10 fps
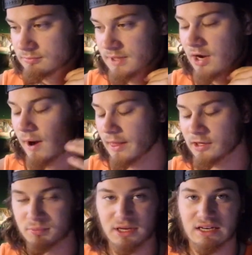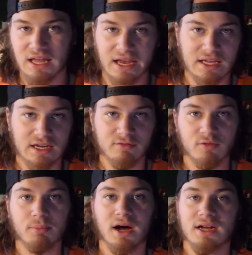they're rather being
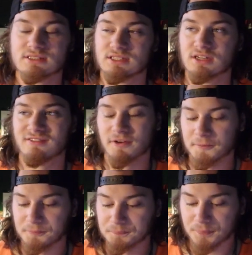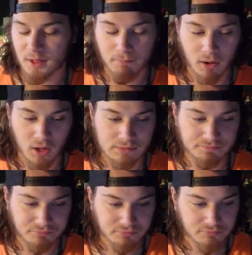negative and positive. But
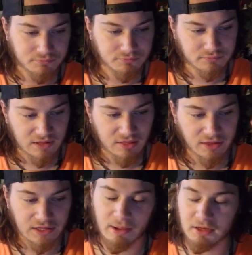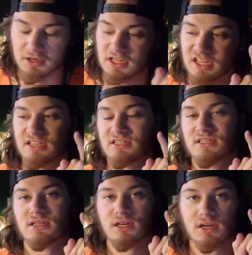the thing about it
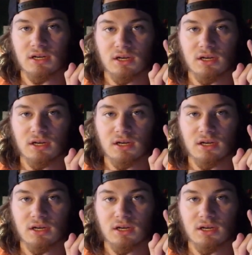is,